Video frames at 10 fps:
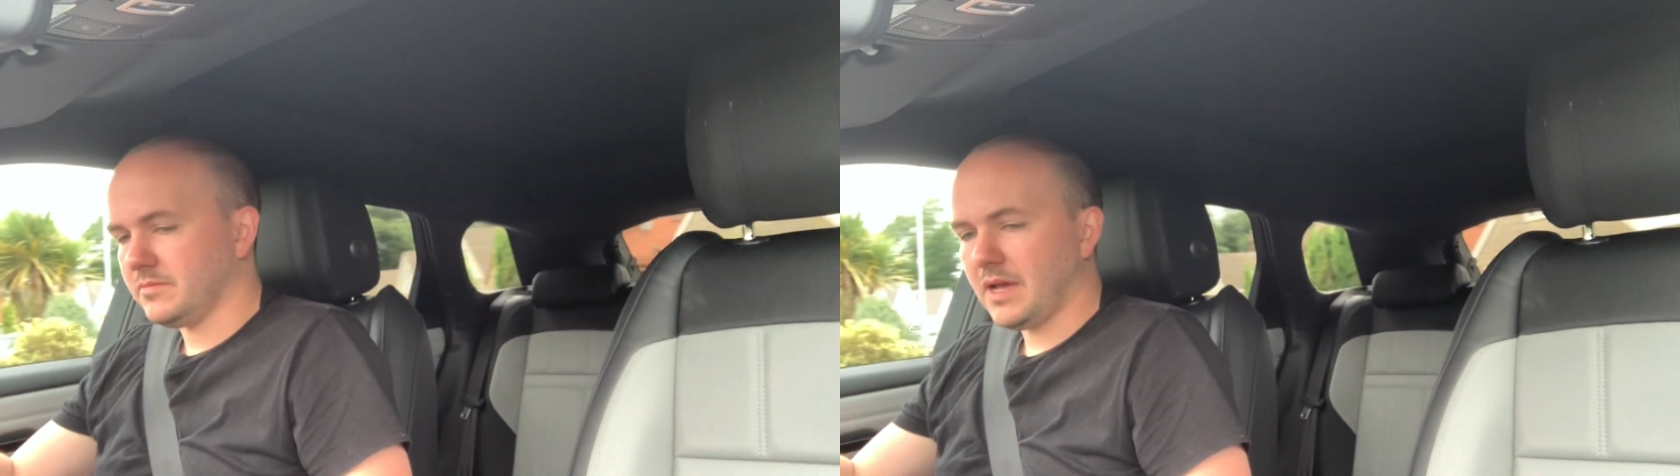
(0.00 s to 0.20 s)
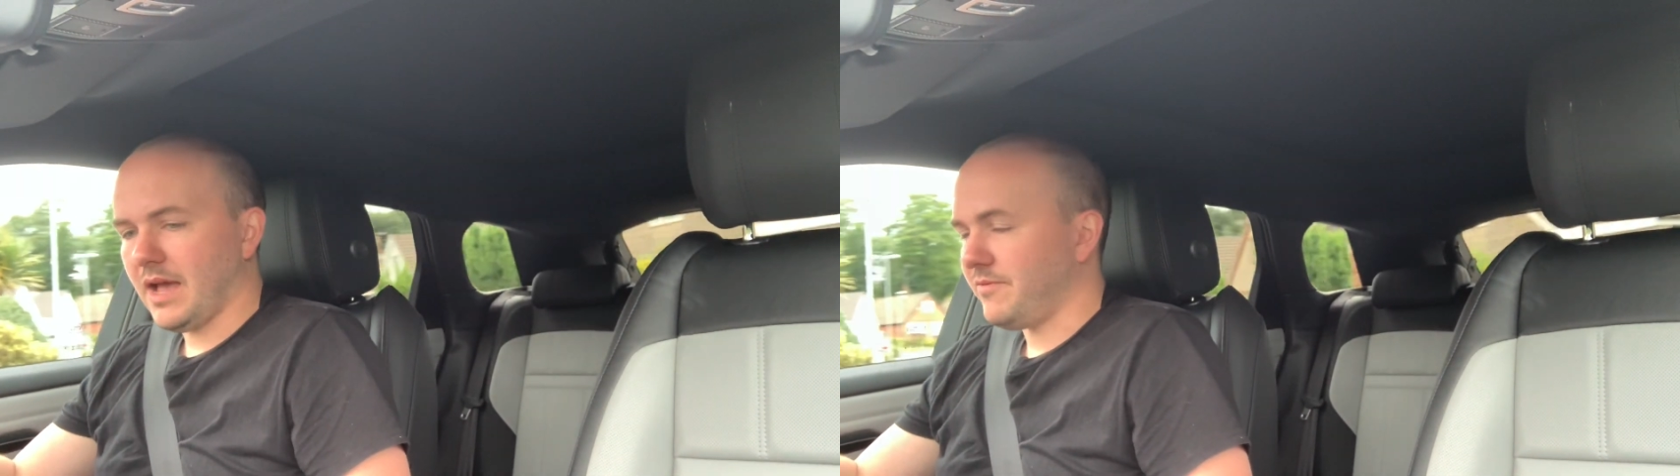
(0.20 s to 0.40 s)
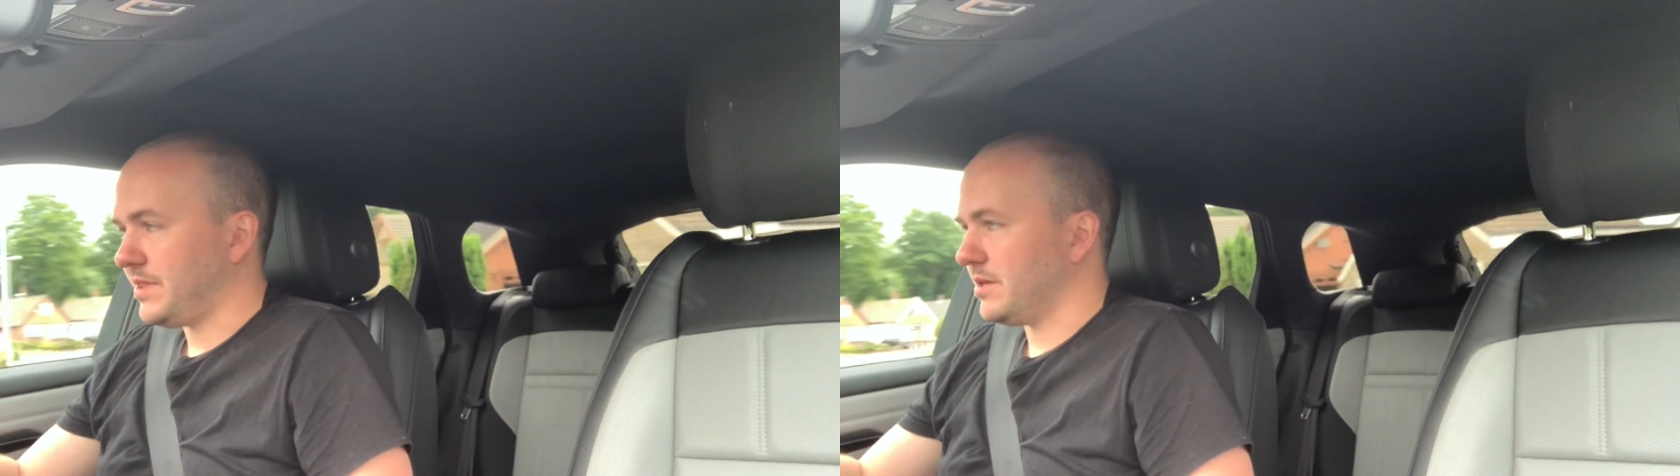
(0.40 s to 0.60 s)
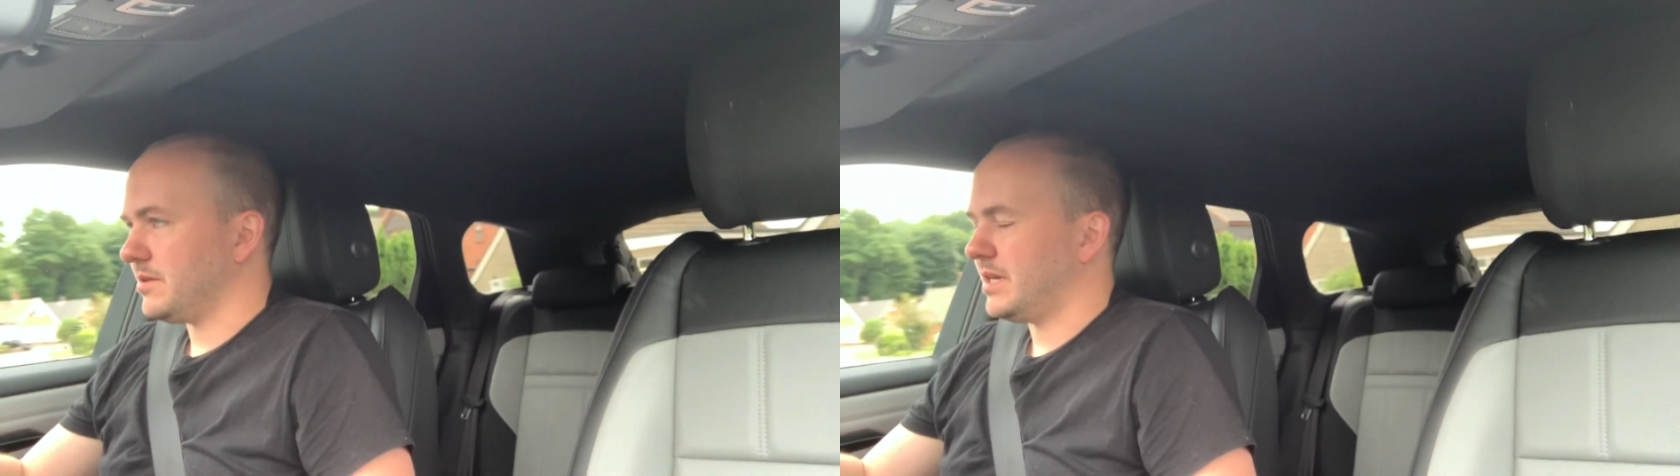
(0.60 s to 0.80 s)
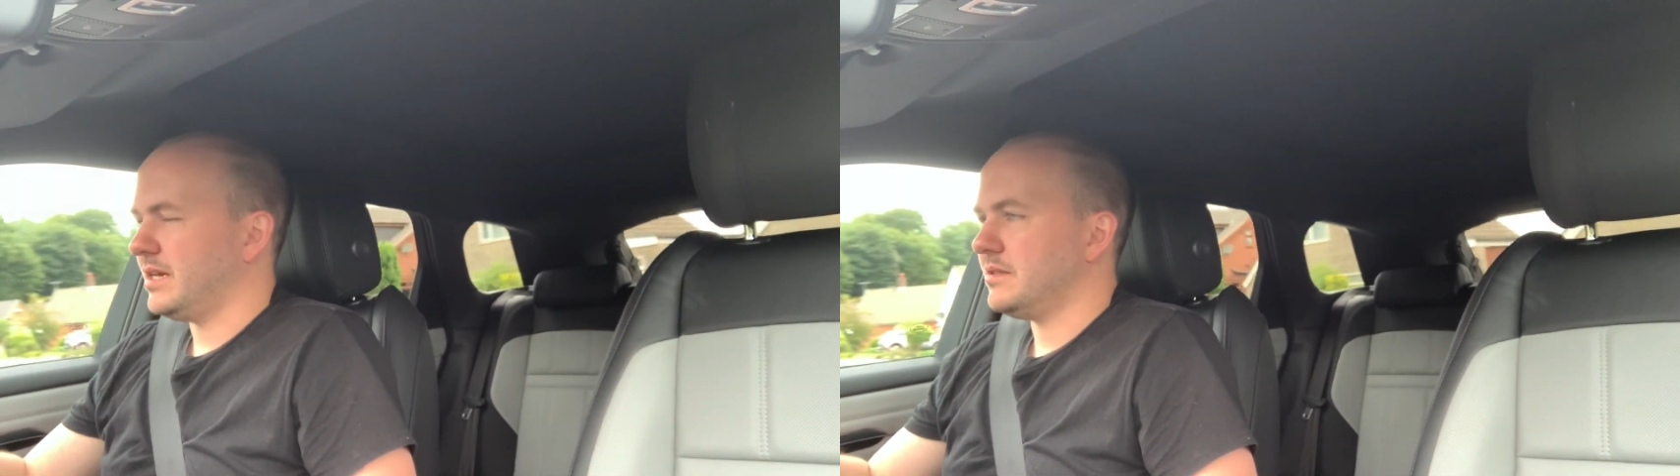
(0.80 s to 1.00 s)
everything on
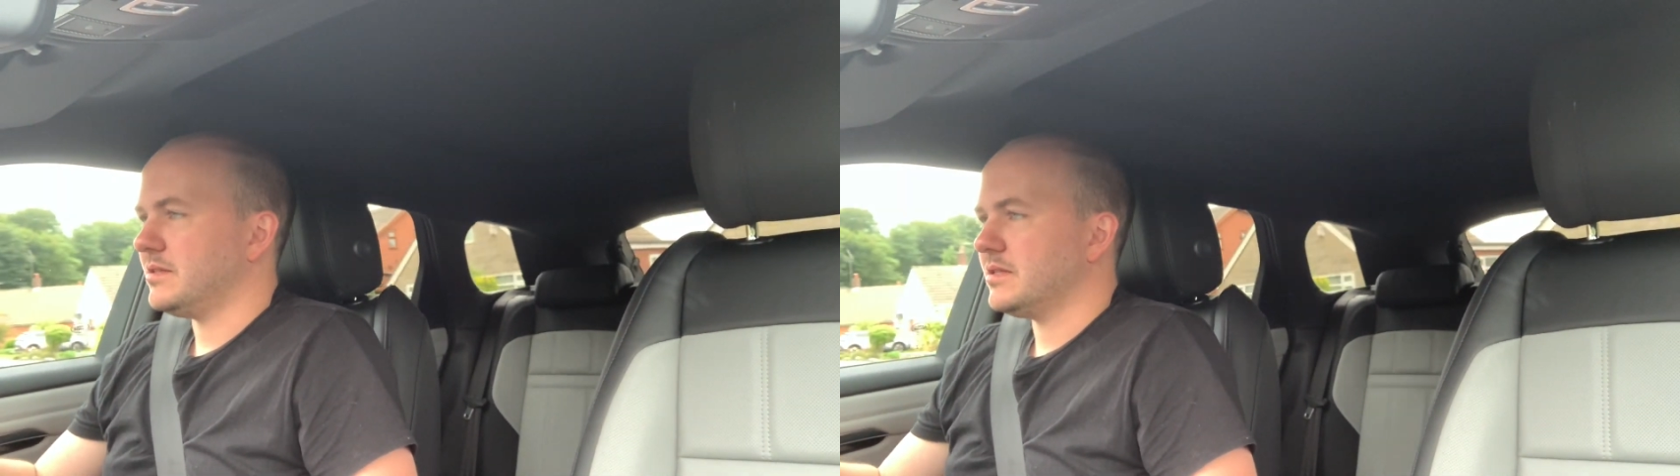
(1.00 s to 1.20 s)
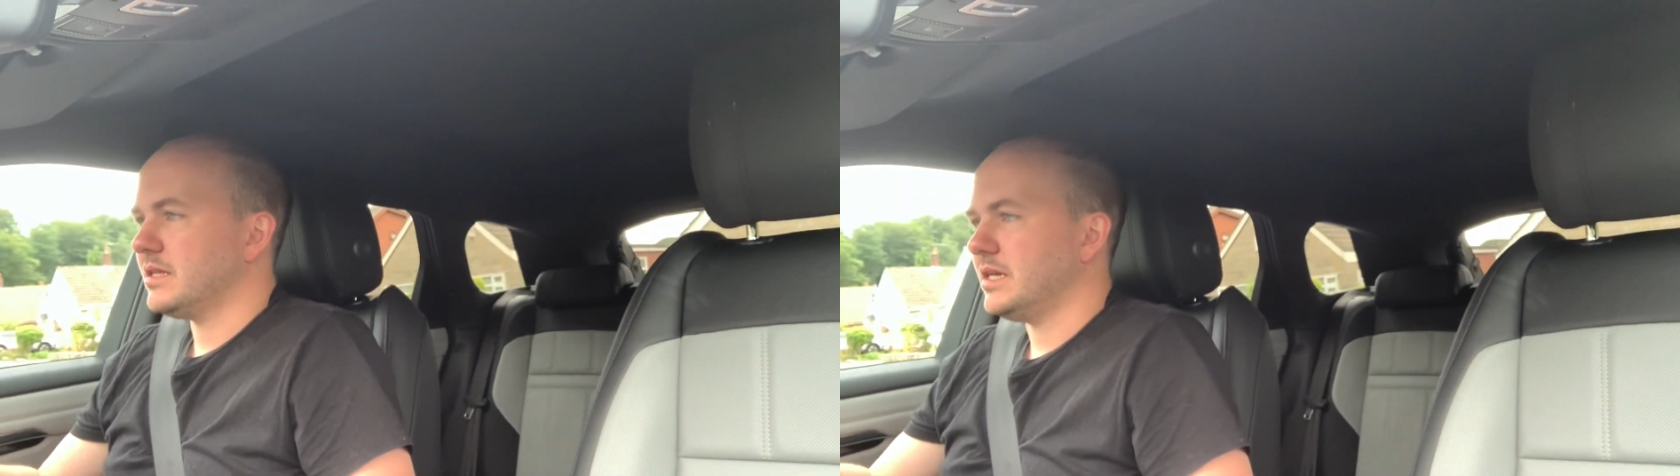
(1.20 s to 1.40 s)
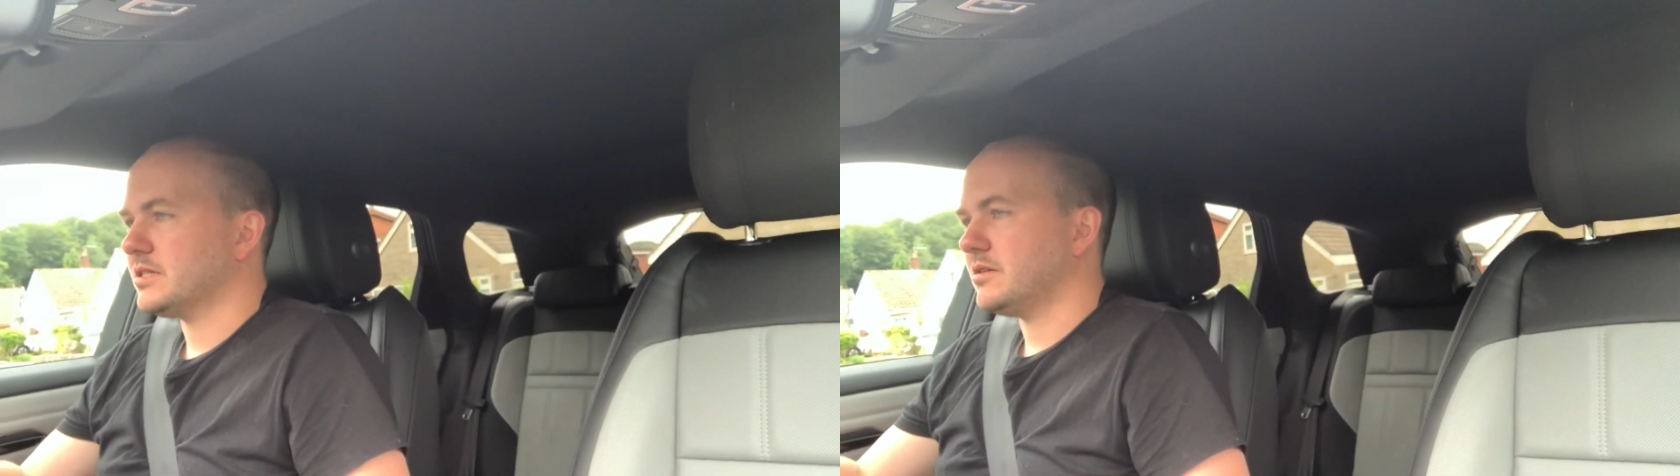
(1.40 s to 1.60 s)
it. It's